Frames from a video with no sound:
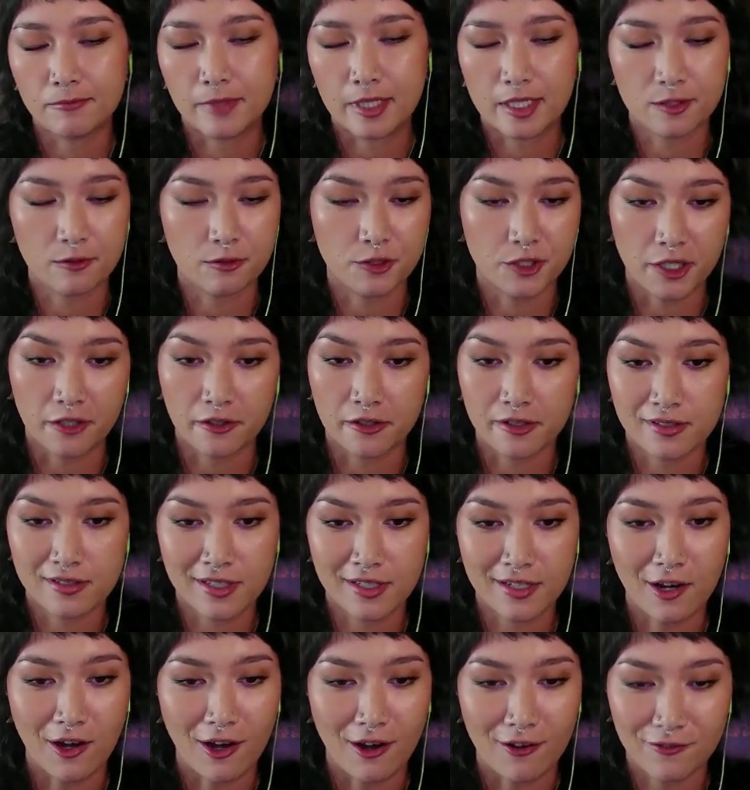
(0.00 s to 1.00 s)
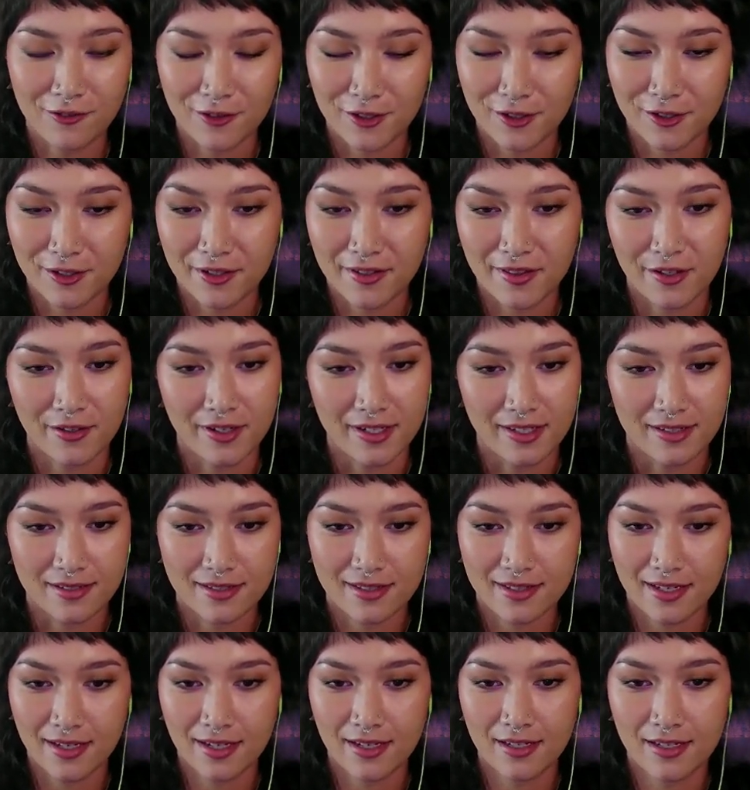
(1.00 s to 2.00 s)
They so generously offered their
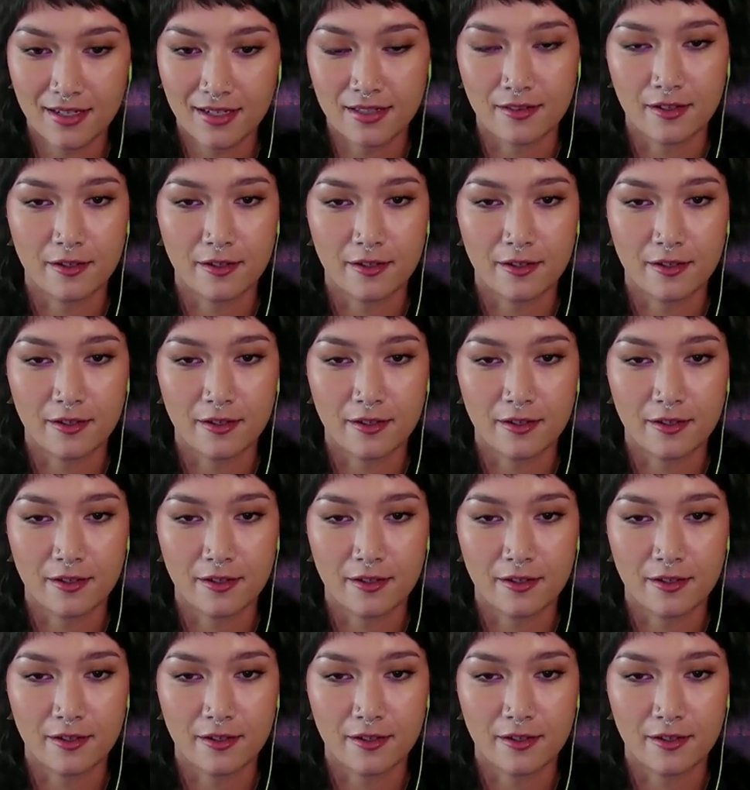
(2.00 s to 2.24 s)
insights